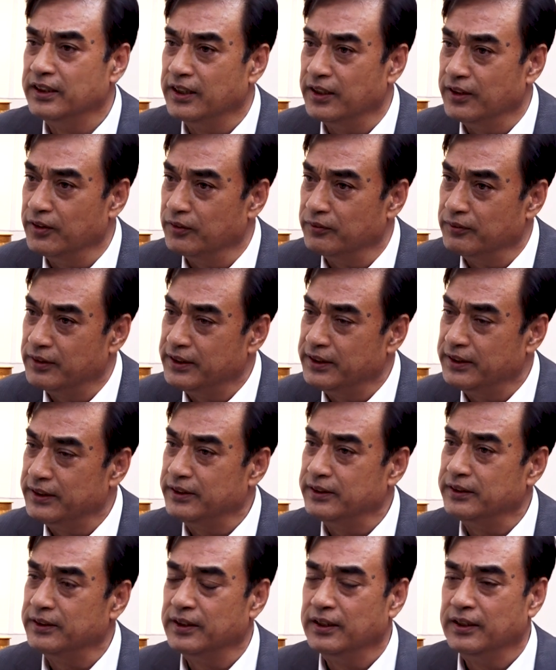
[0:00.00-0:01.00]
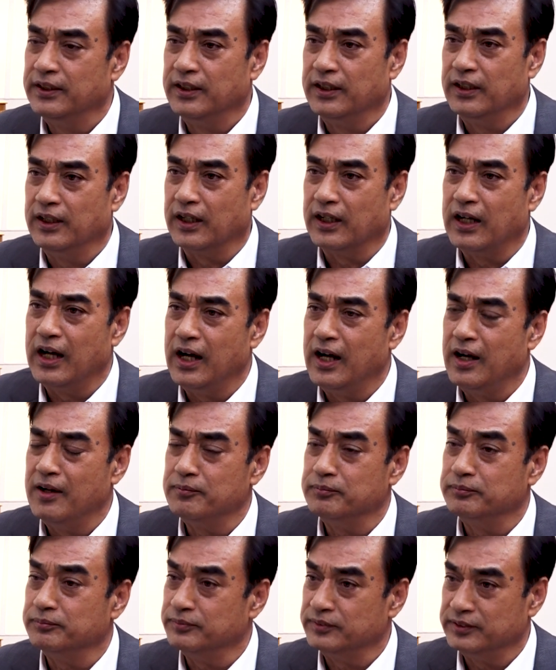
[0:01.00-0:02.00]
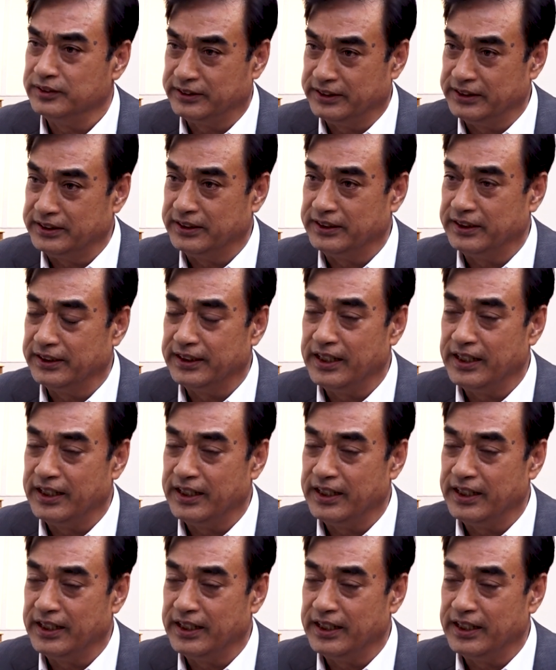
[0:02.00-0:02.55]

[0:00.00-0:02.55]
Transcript: very calm city.